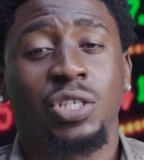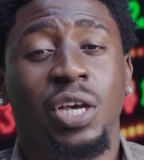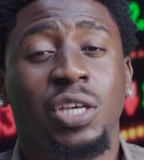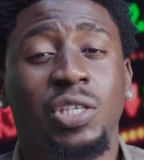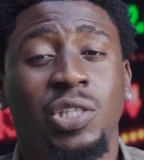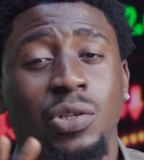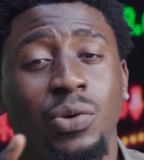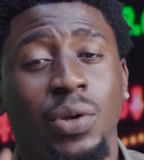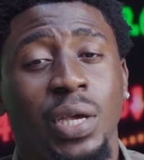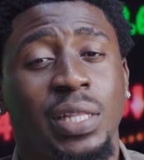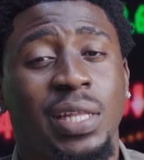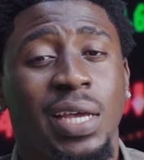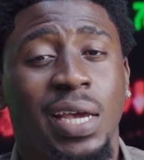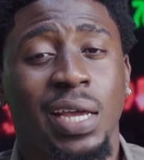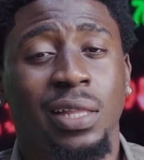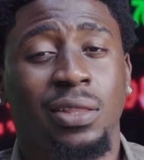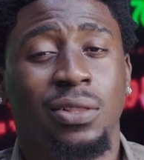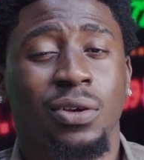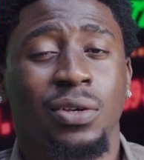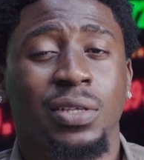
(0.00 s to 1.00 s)
Just 2
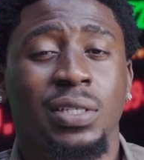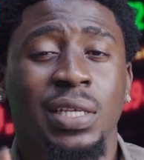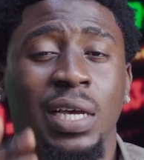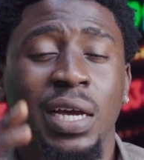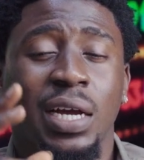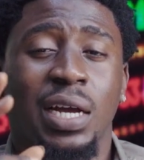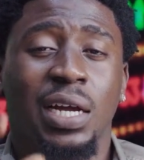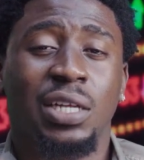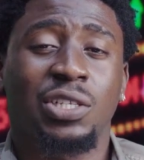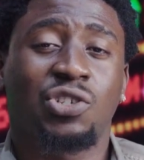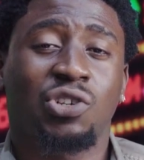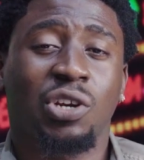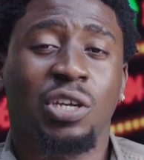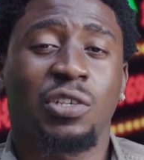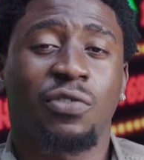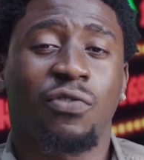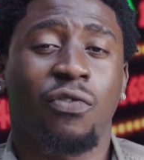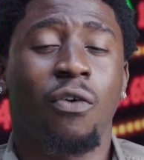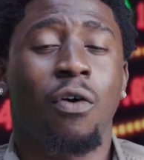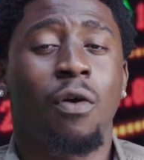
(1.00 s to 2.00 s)
indicators can
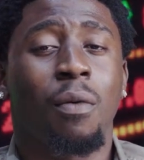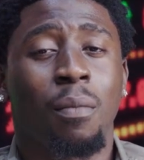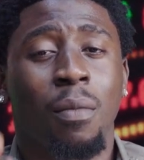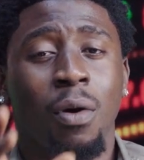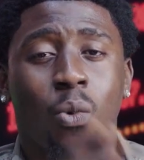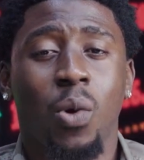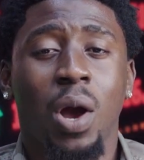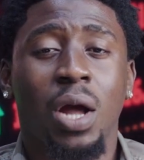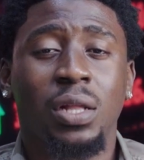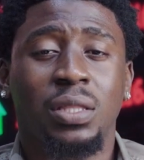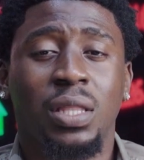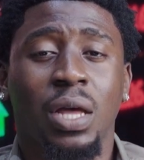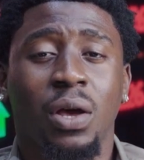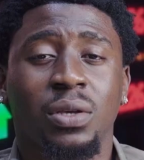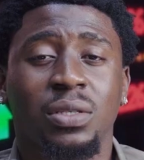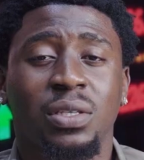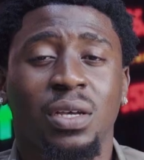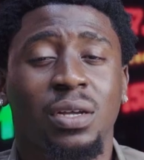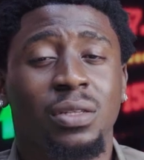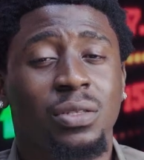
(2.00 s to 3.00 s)
transform
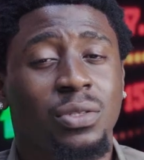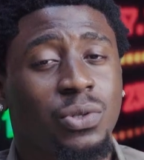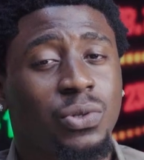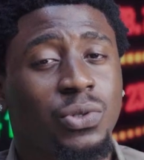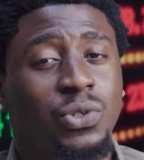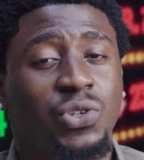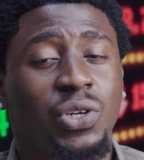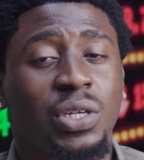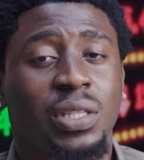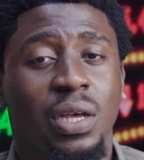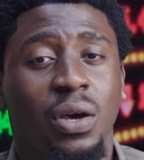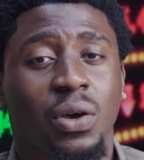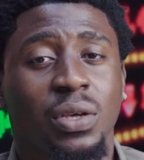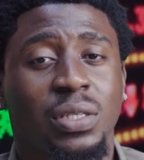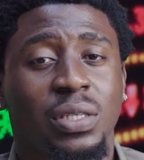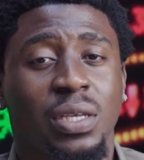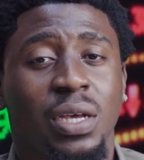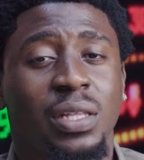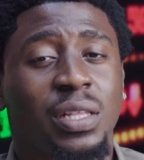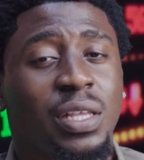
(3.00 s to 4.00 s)
1,000 to
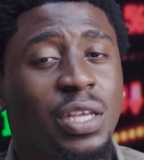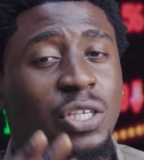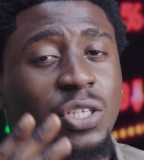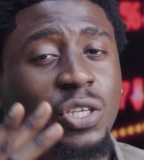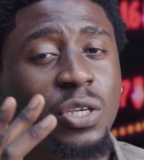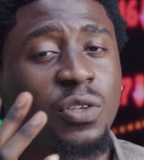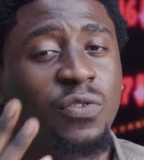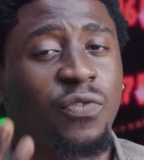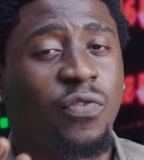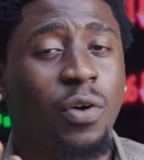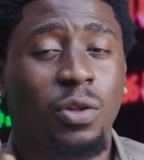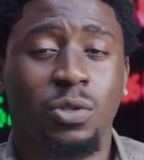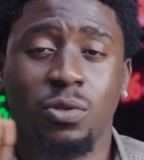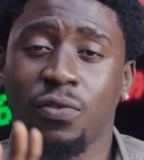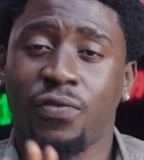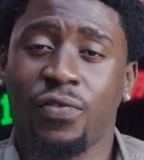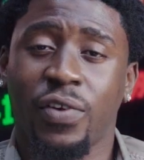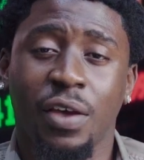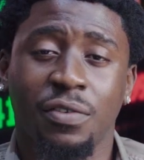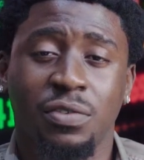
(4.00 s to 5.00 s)
3,000 in just 4 to
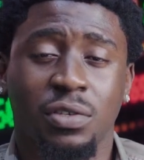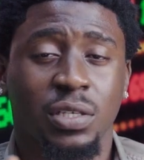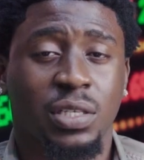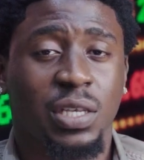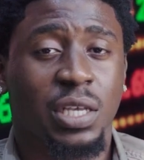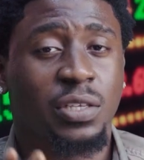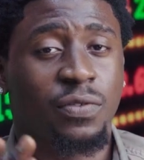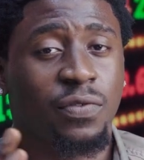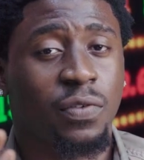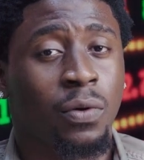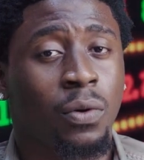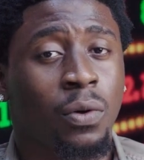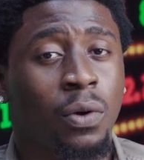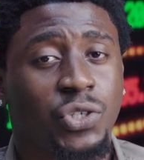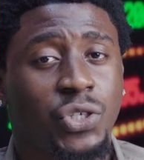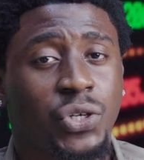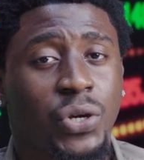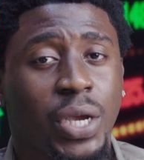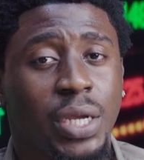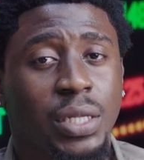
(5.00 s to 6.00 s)
5 successful
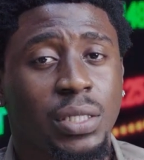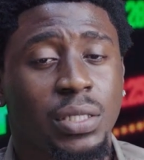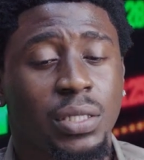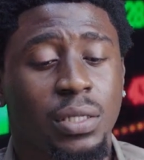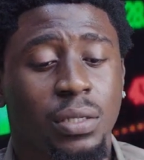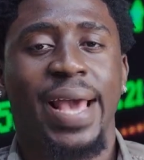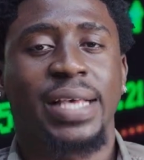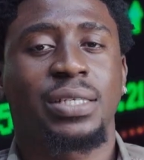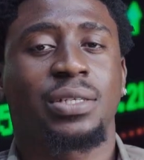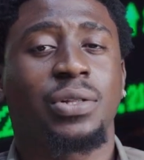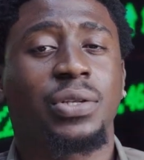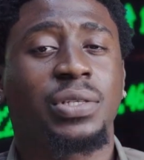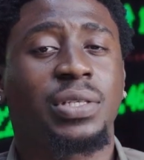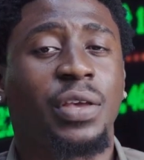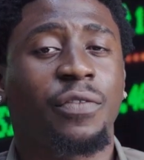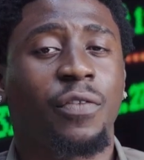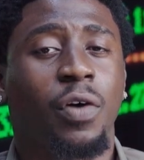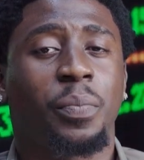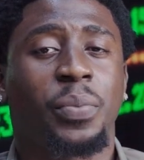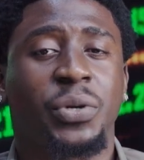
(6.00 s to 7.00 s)
trades.
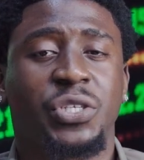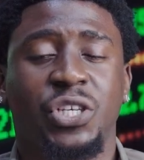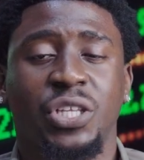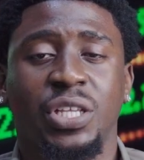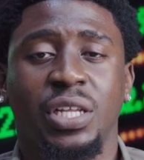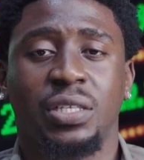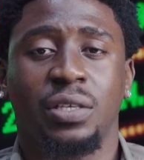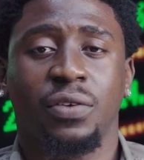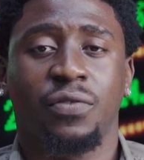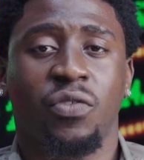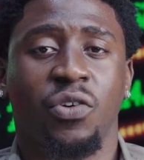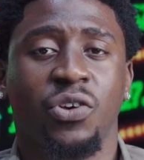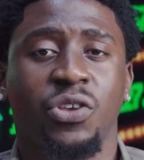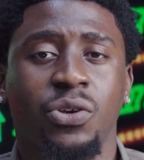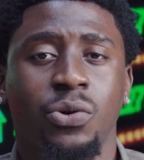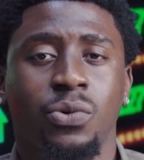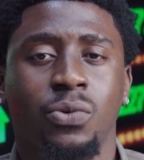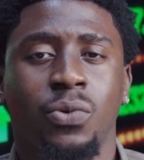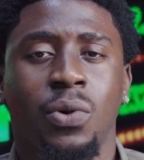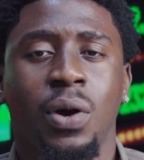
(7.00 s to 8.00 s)
Exclusive opportunity for
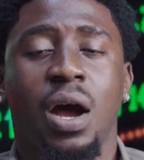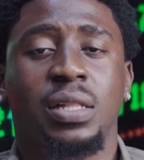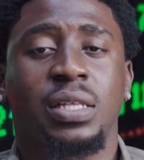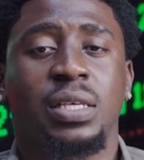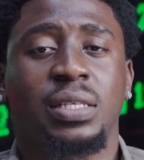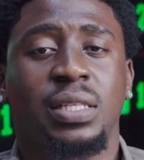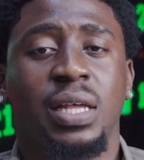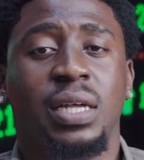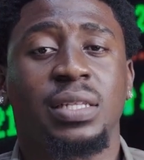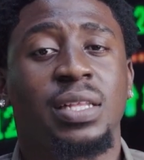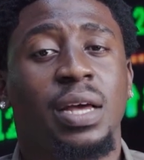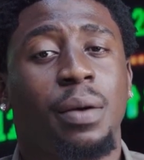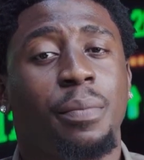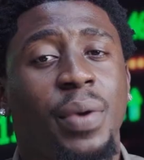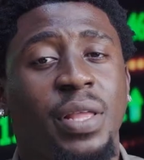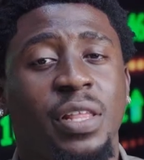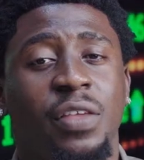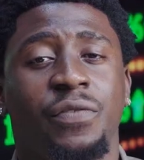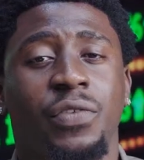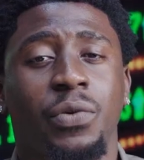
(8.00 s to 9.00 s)
you. I understand that
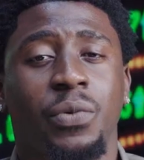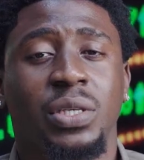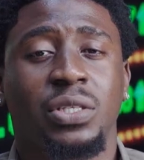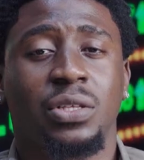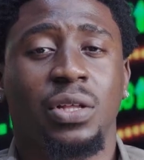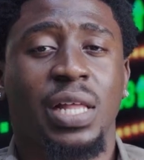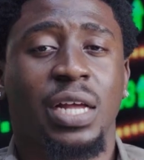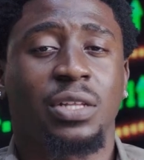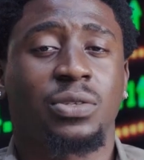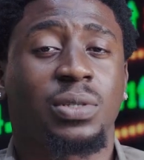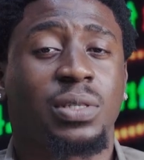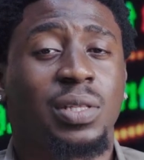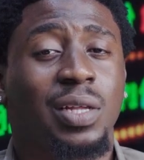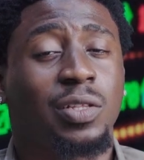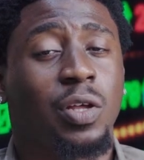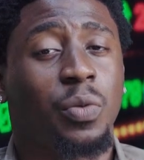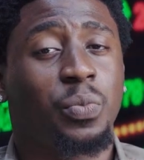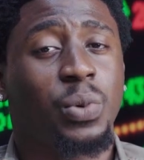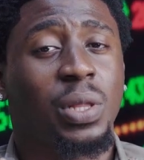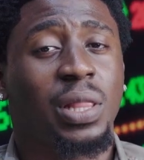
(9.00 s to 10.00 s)
many viewers don't like to
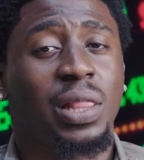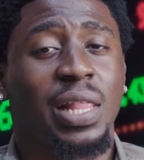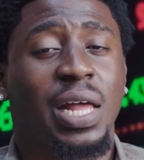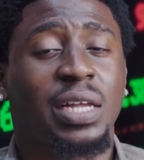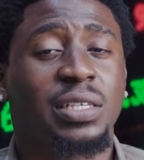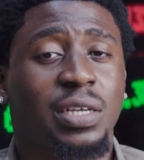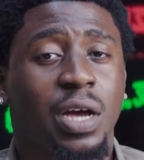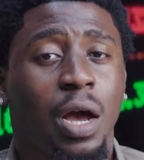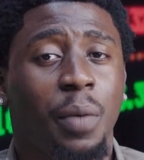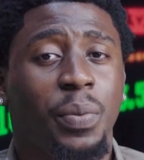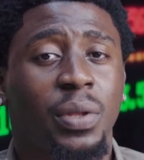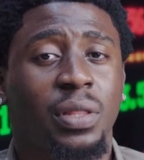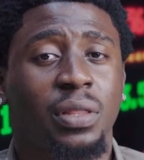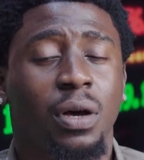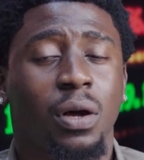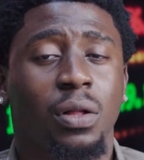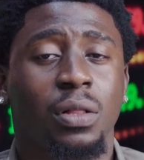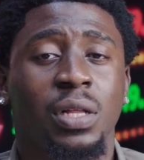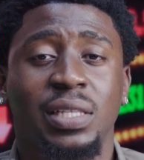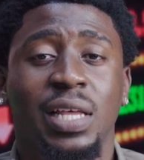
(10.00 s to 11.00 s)
start up with large
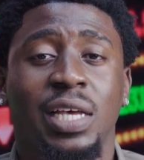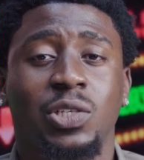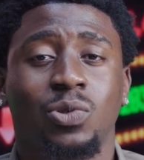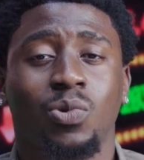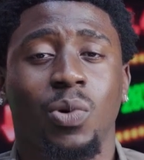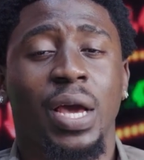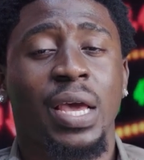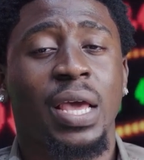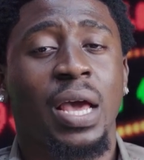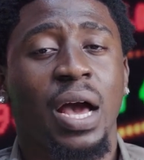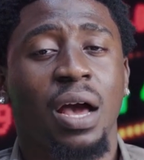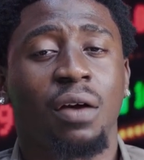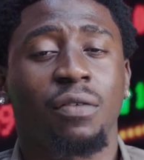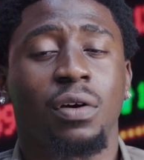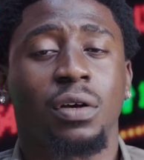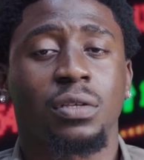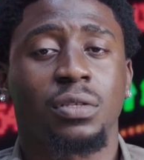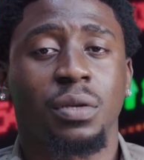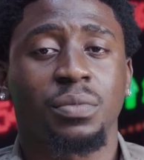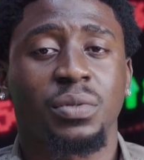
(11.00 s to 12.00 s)
capital. That's why I've
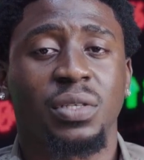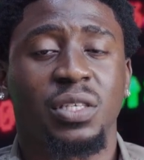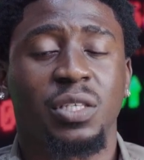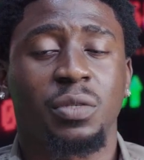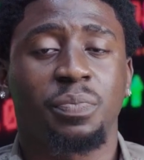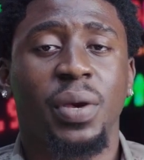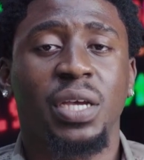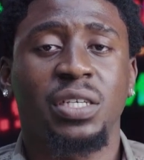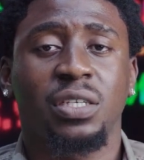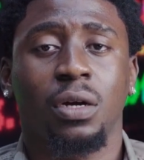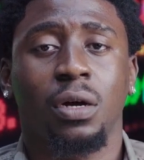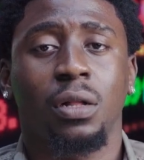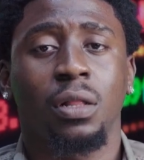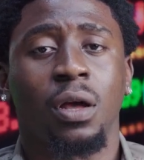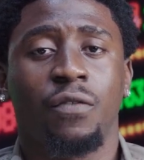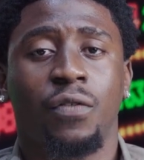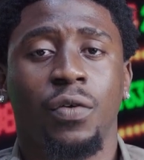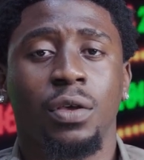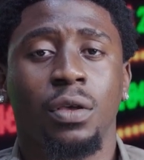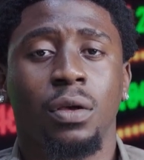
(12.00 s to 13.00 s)
got something special
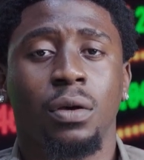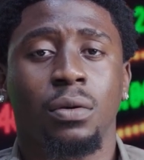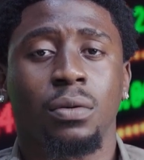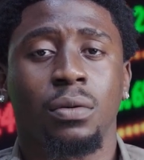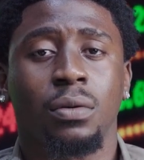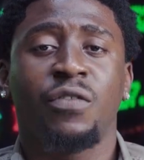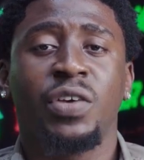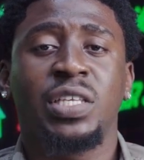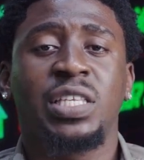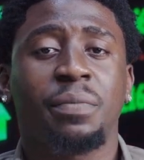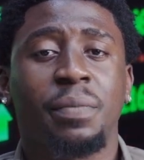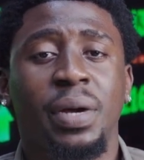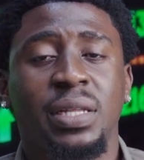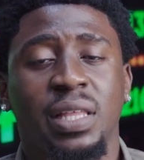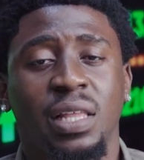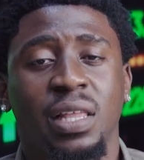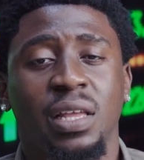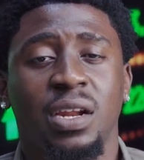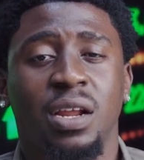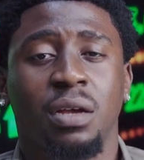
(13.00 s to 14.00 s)
for you. Visit my
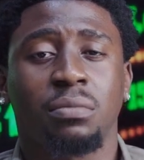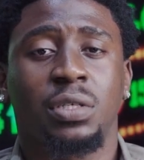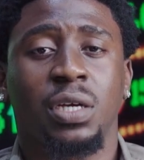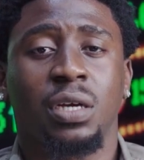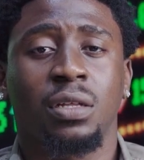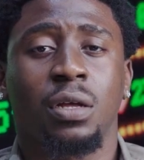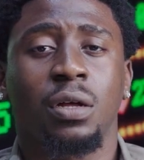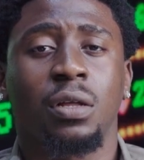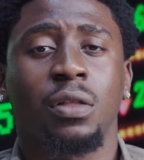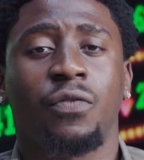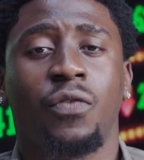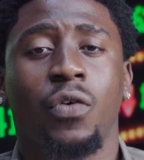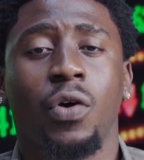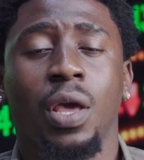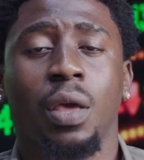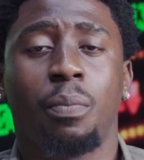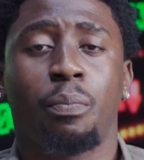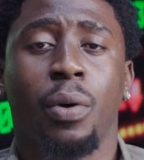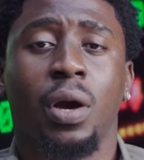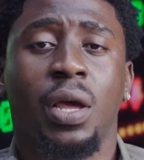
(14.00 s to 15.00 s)
Telegram channel for
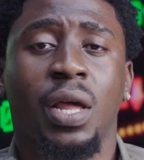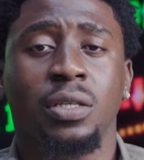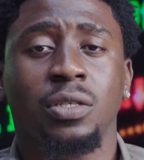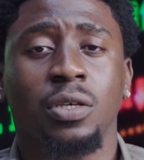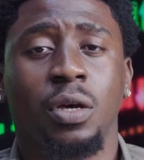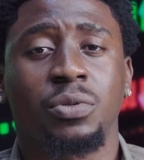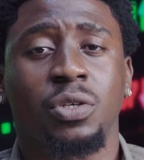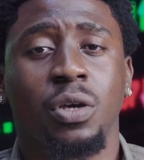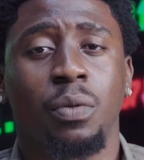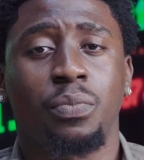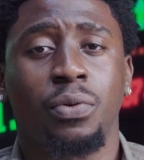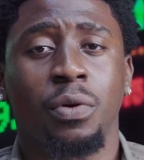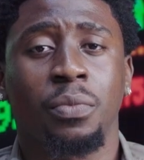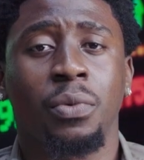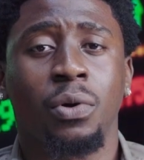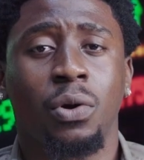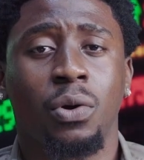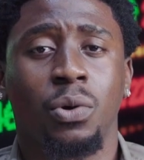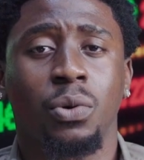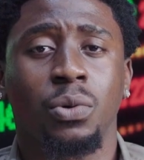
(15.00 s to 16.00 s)
a pocket option
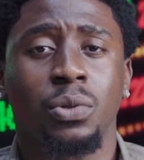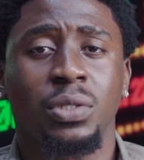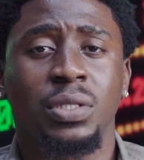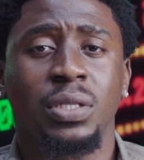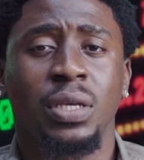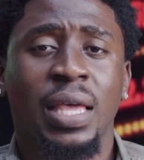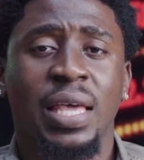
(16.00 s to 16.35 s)
promo code.